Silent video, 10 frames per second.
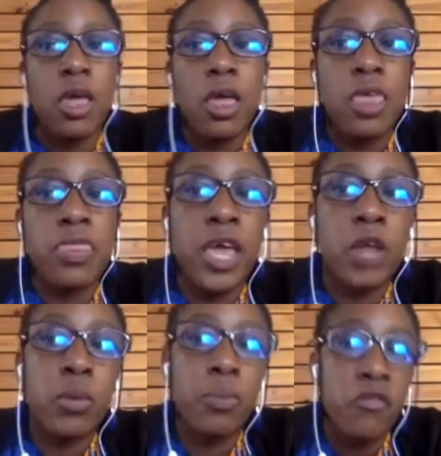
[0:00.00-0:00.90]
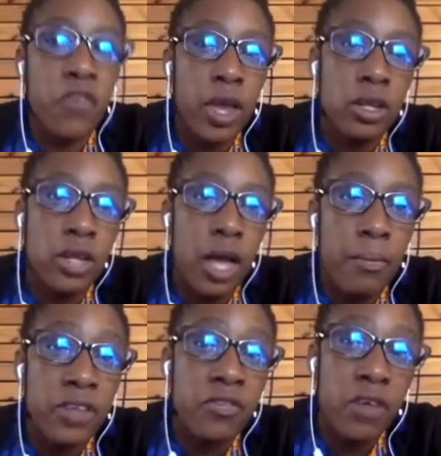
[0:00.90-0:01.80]
Then we provide
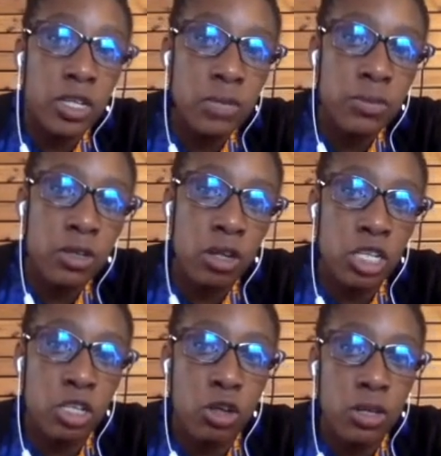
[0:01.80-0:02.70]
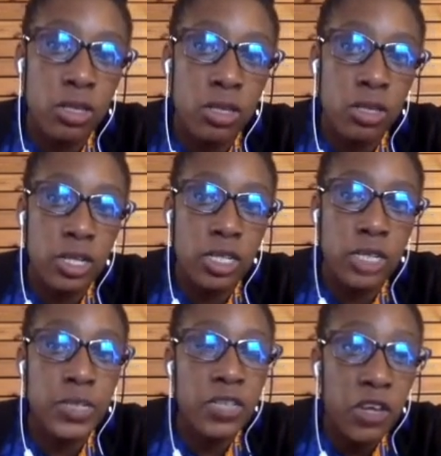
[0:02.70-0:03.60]
advanced immunology content
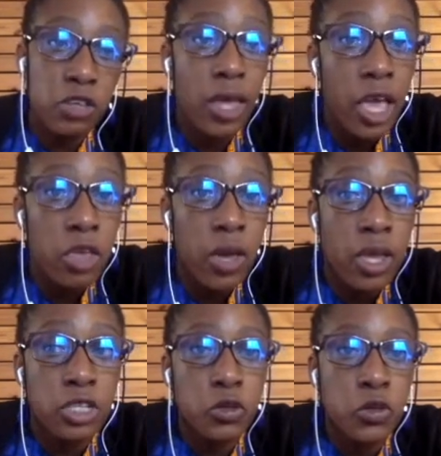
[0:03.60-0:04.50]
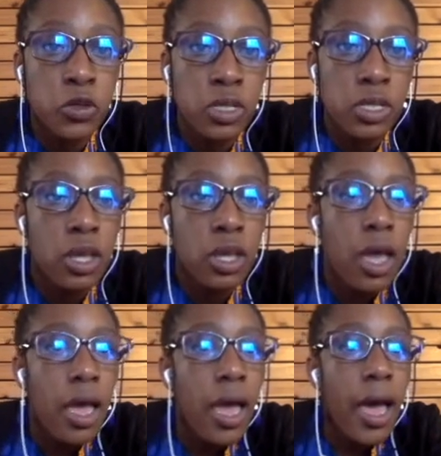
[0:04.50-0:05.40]
specific to the IUIS course.
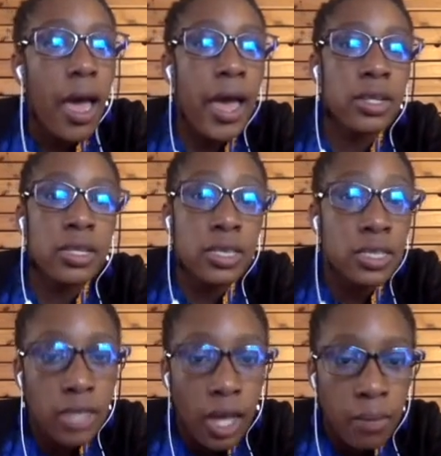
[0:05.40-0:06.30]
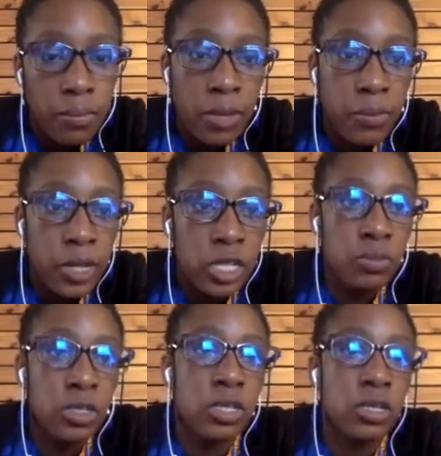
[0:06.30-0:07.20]
And in this image,
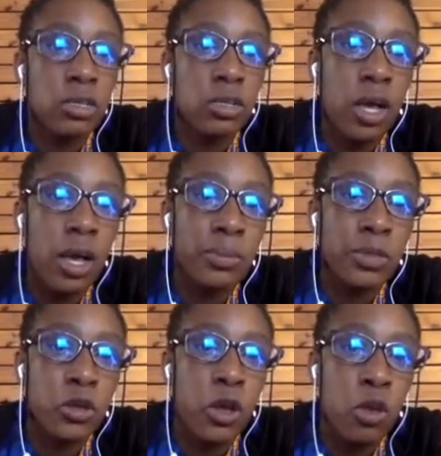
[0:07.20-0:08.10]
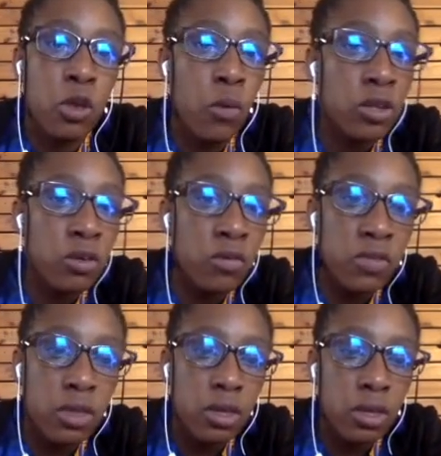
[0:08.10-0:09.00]
I'm just showing you one of
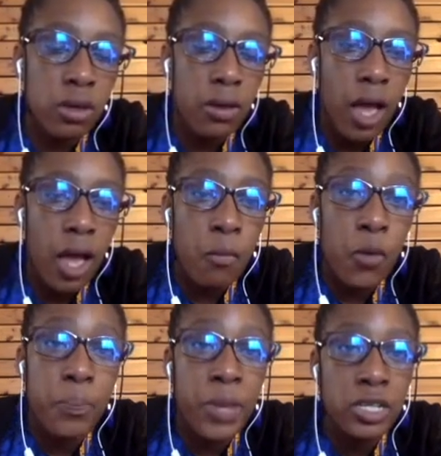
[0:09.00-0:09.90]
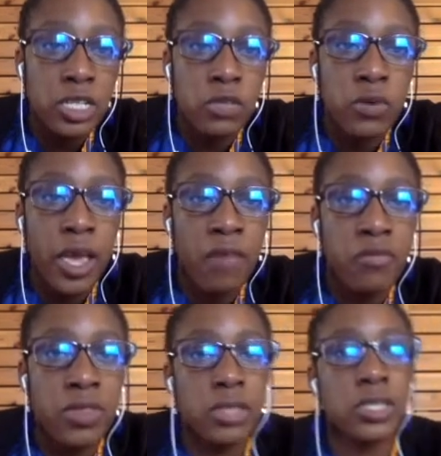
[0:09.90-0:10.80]
the web pages we
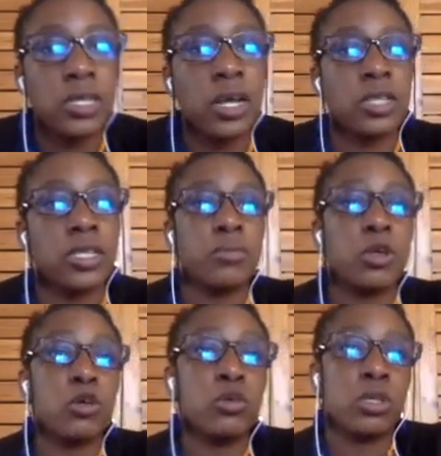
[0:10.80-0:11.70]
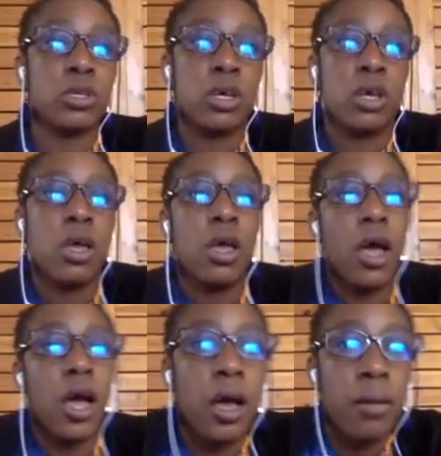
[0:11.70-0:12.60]
have that discuss mucosa
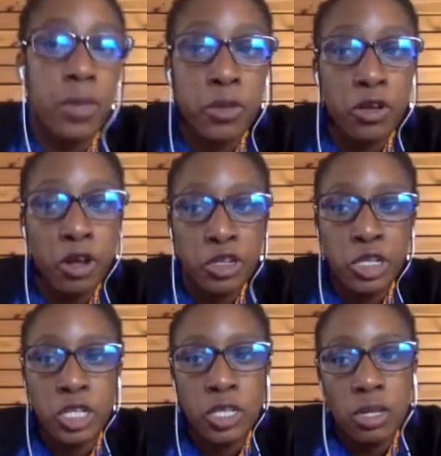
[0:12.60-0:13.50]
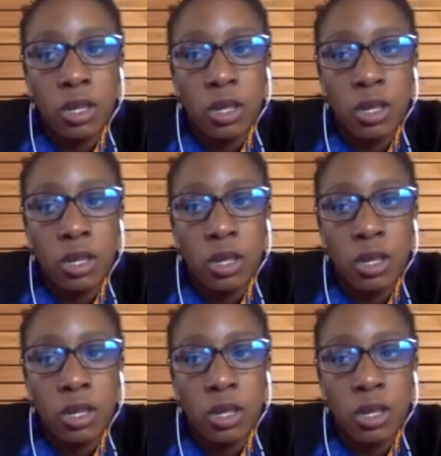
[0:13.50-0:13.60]
immunology.